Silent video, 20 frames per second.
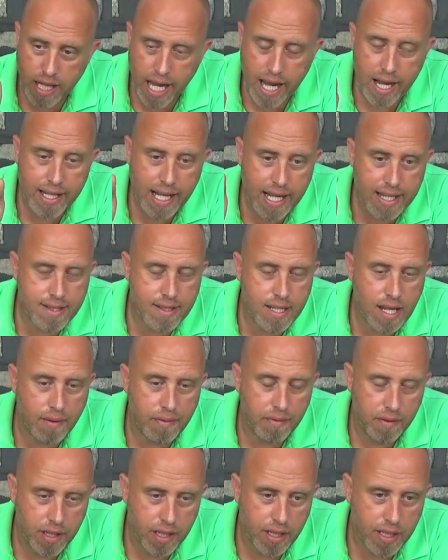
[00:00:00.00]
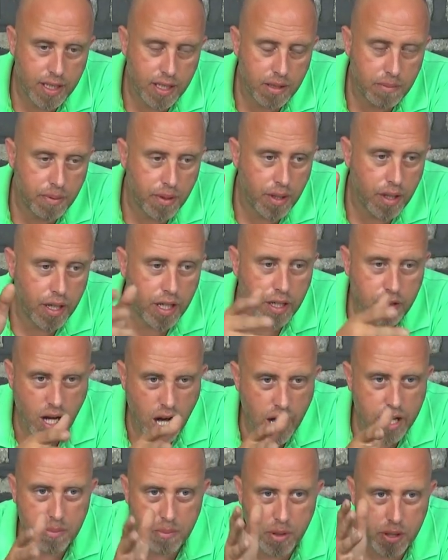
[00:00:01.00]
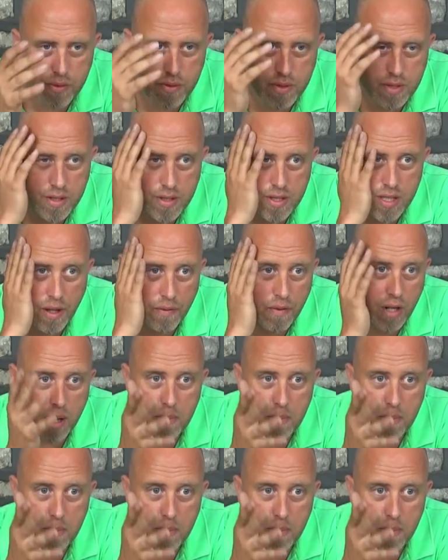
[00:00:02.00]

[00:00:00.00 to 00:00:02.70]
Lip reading: That's definitely a keeper. And I've got other models and stuff.